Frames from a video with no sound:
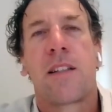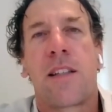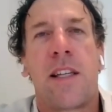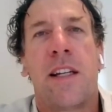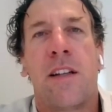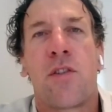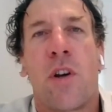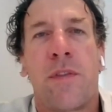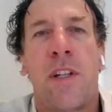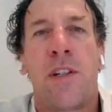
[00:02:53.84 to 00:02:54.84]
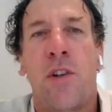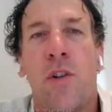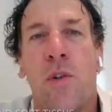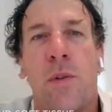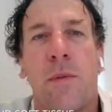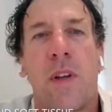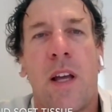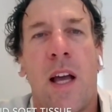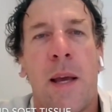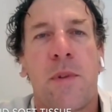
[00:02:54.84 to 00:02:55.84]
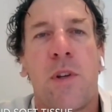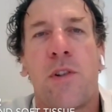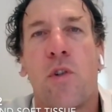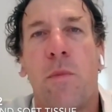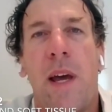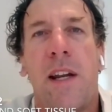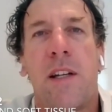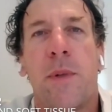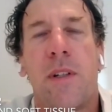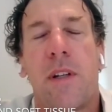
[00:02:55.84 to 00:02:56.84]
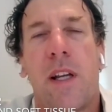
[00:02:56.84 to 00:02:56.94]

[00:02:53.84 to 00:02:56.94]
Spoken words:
skin and soft tissue surgical management.